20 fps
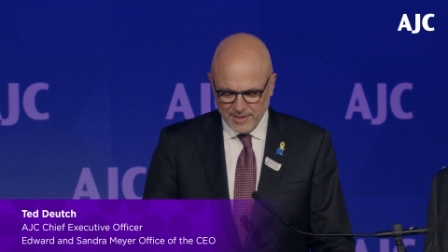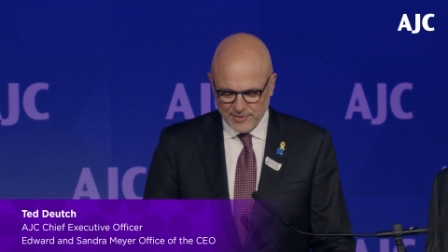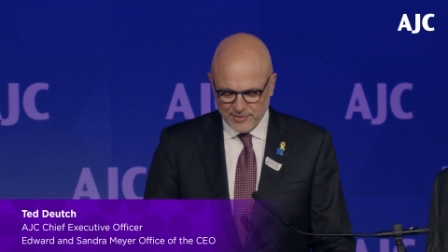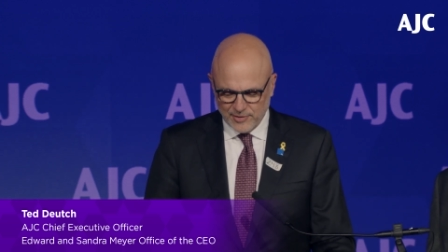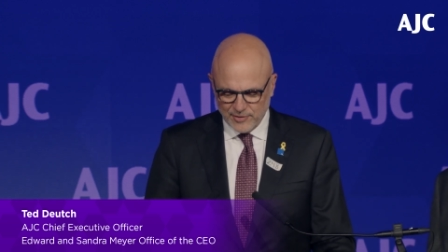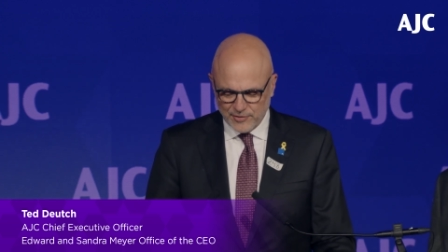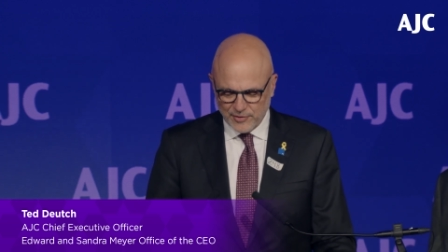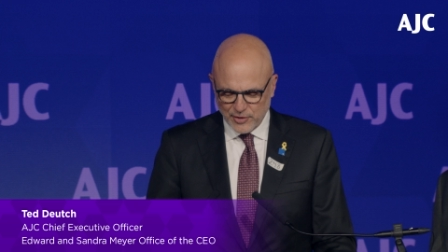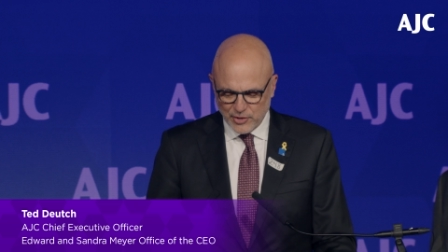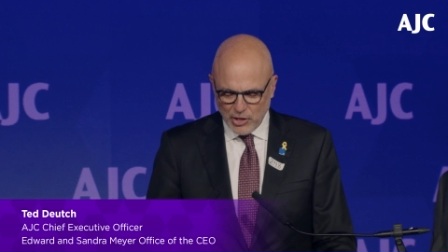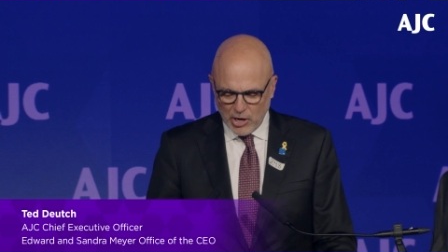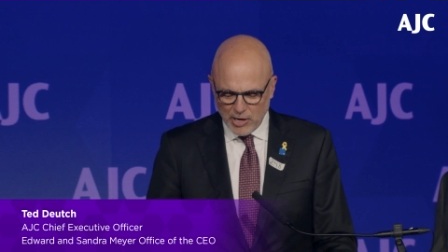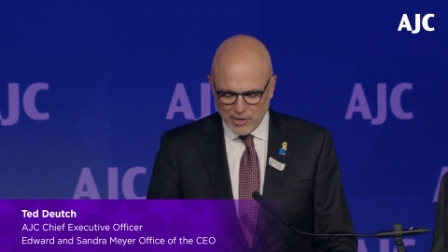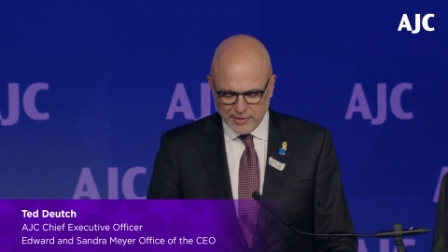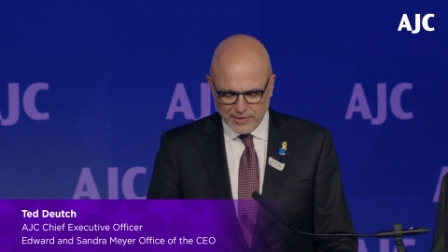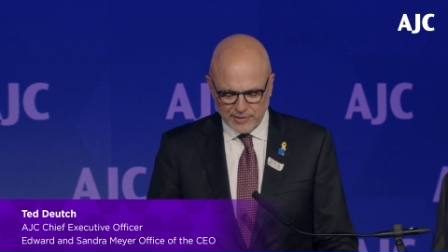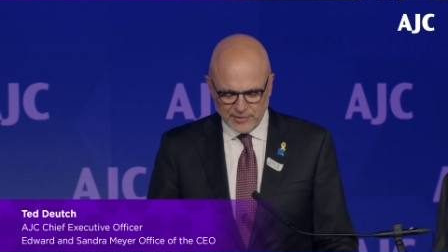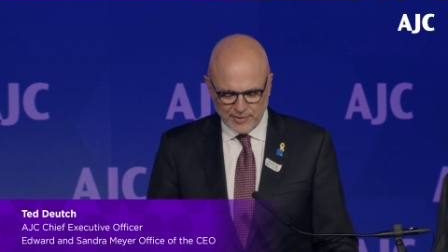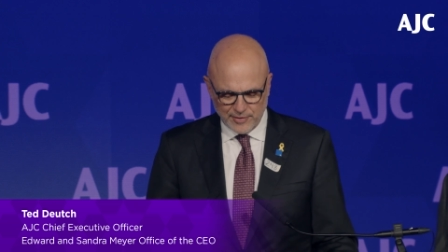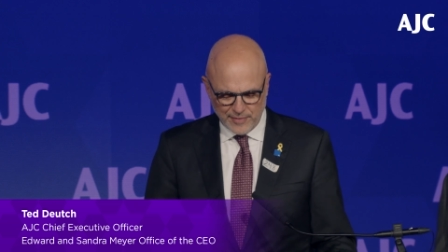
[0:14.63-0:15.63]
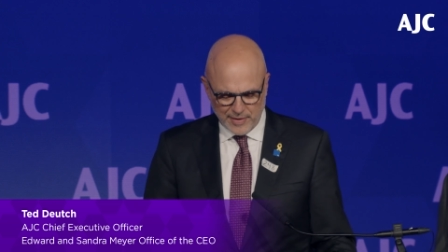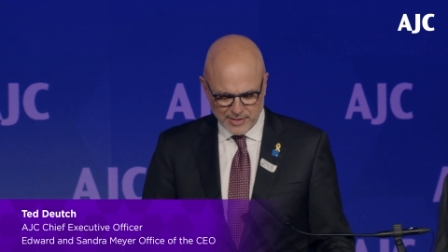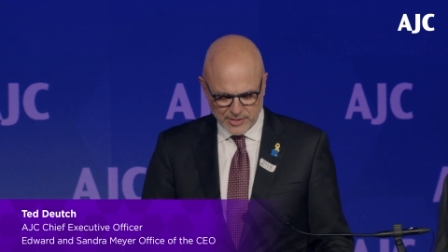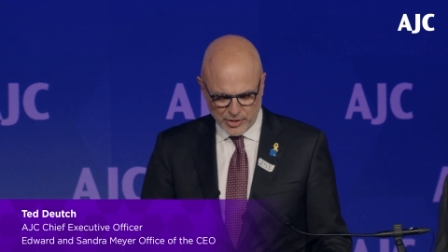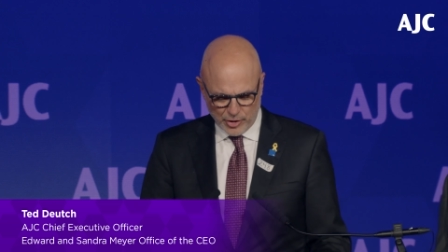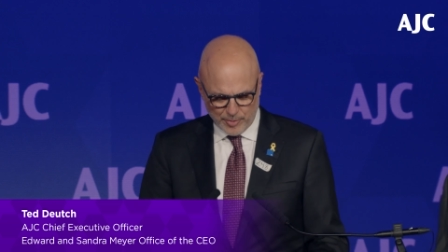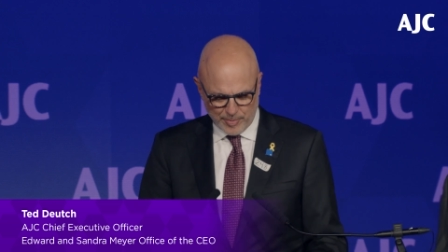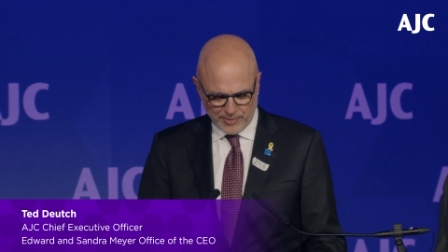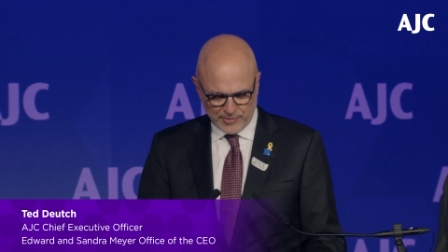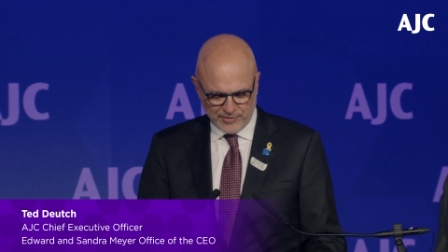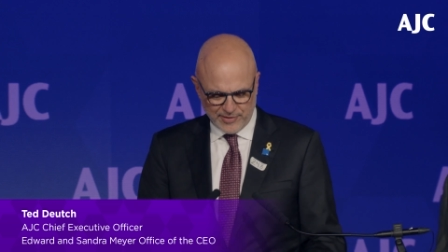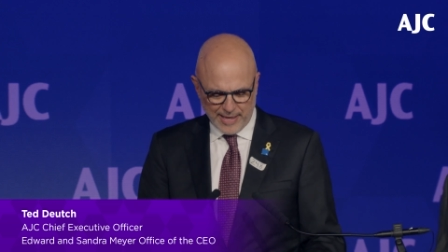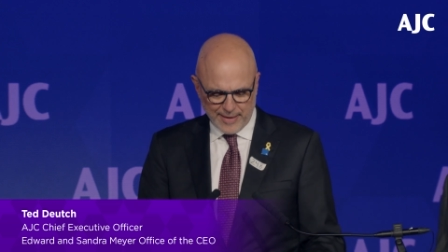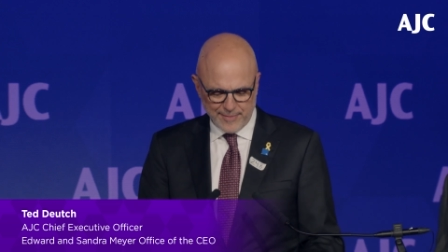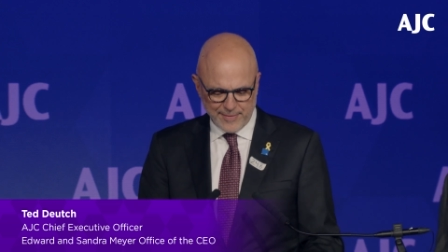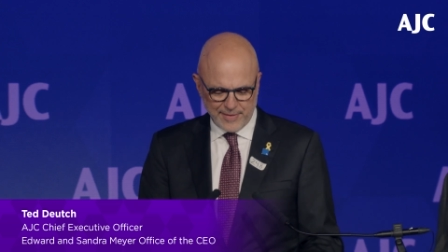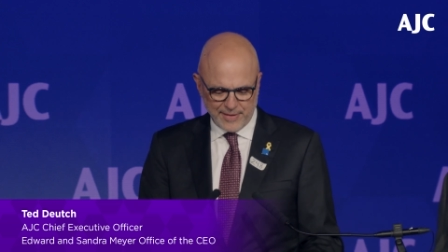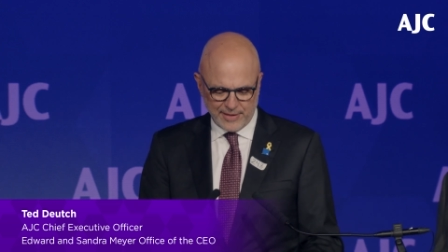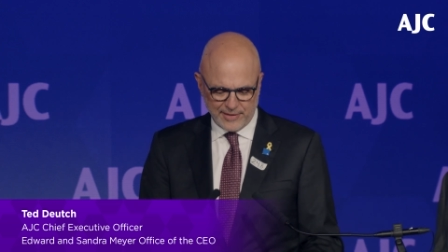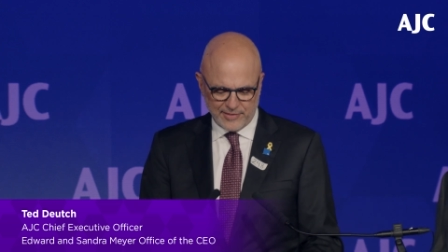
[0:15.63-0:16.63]
Since the darkness of October
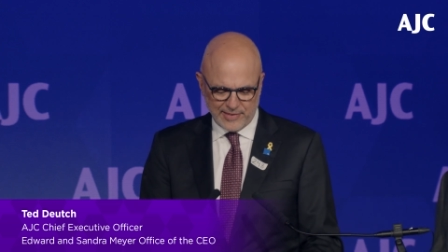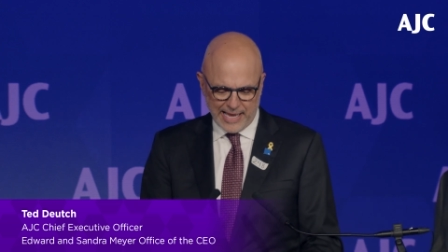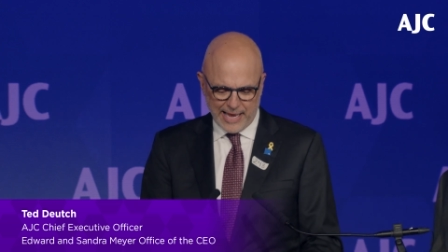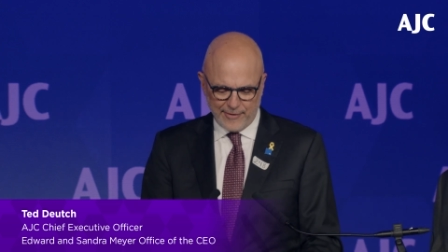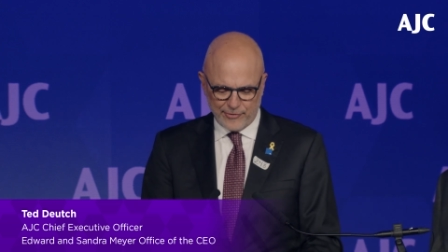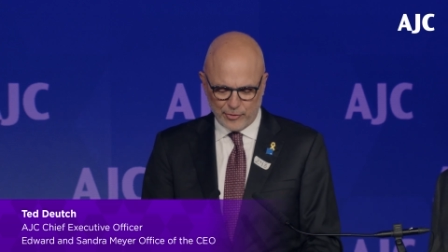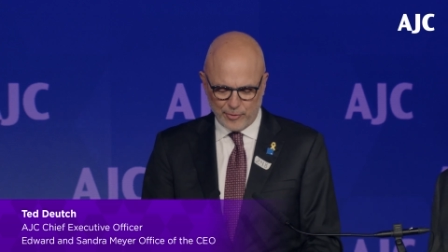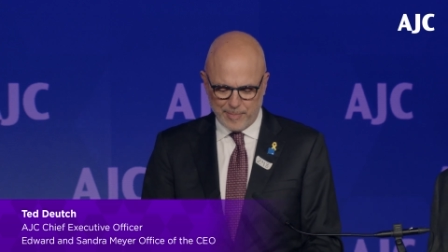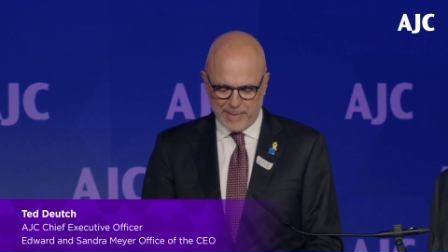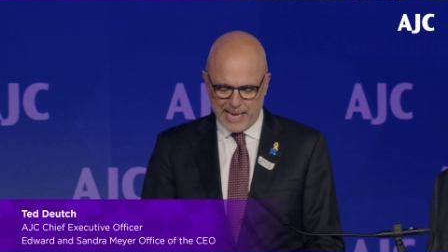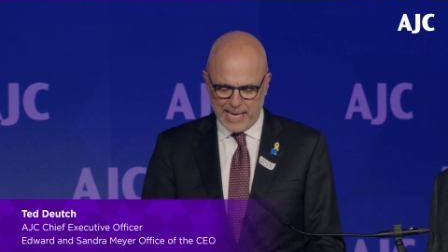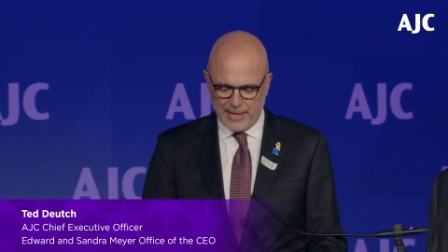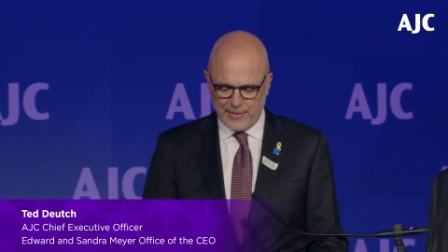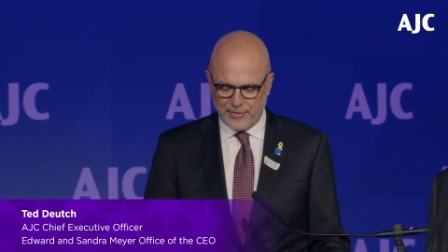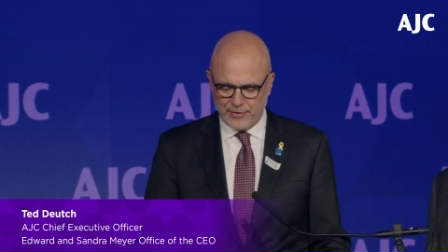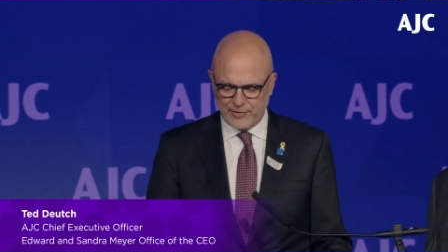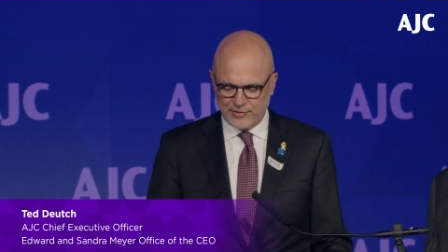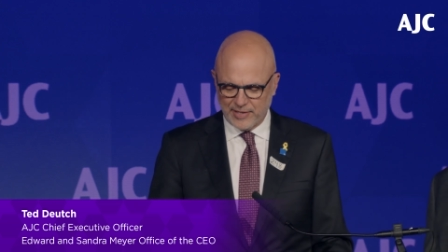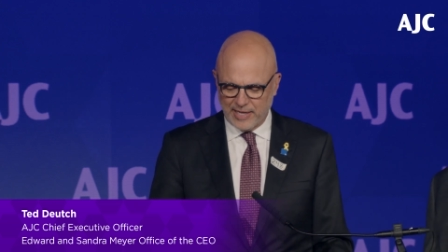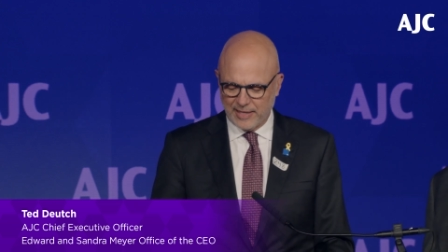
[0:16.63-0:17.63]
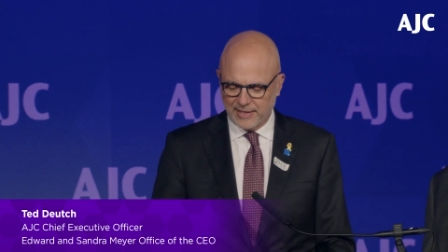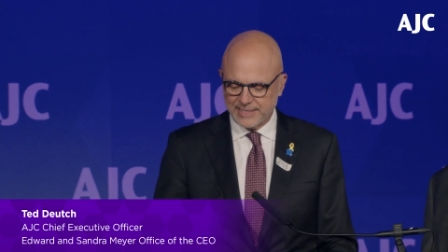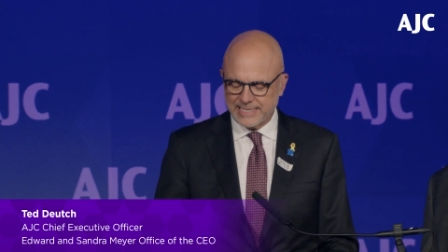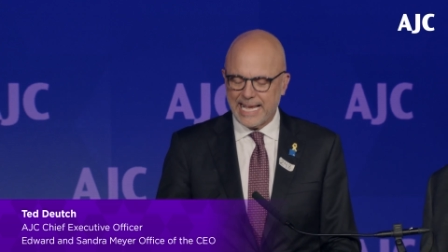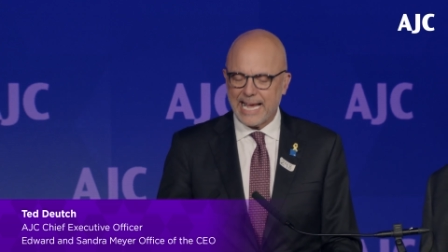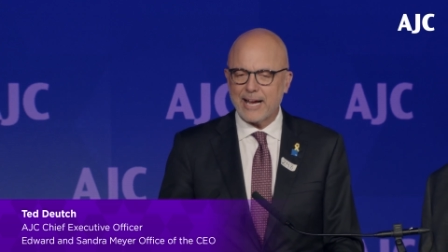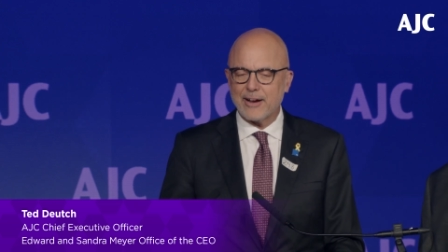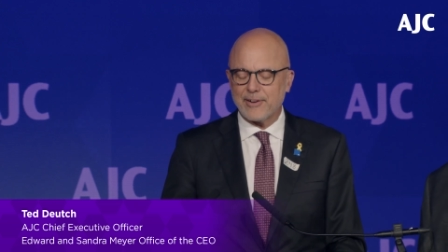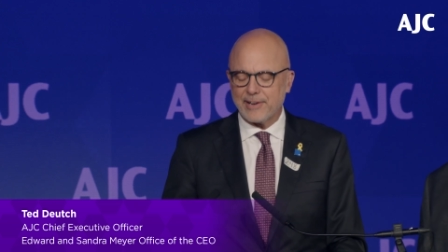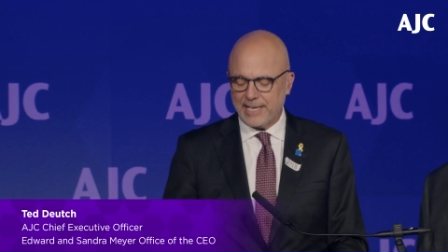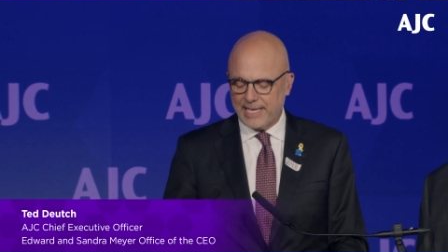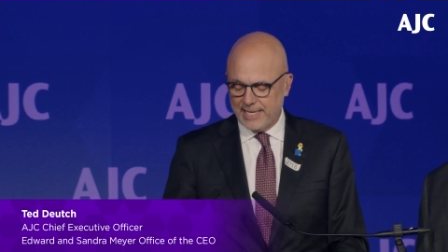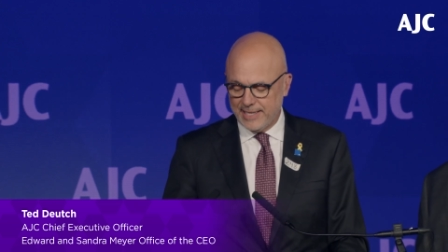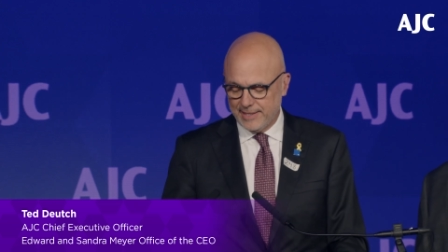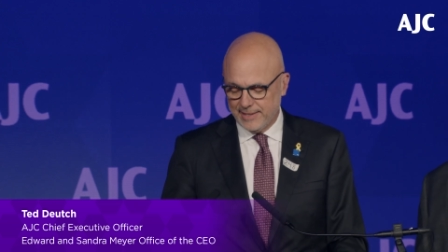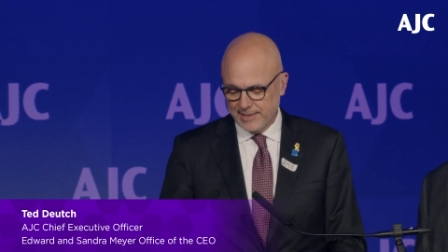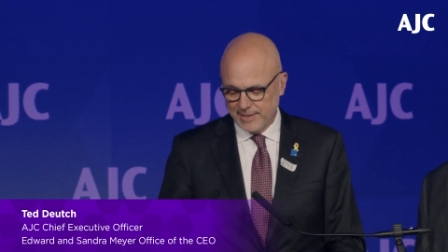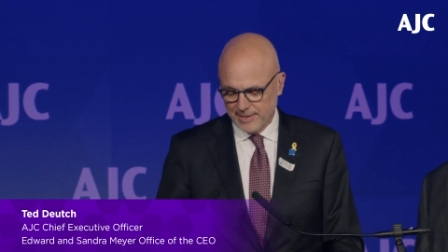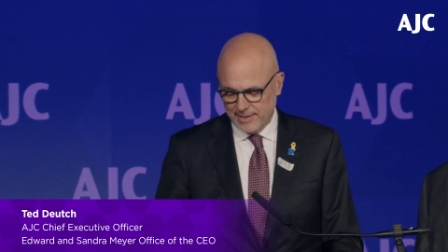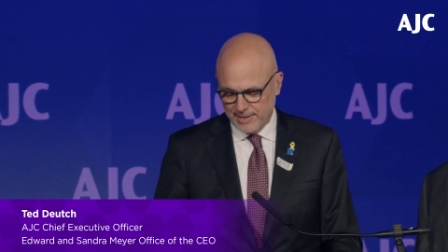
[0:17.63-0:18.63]
7th and its aftermath, the solidarity,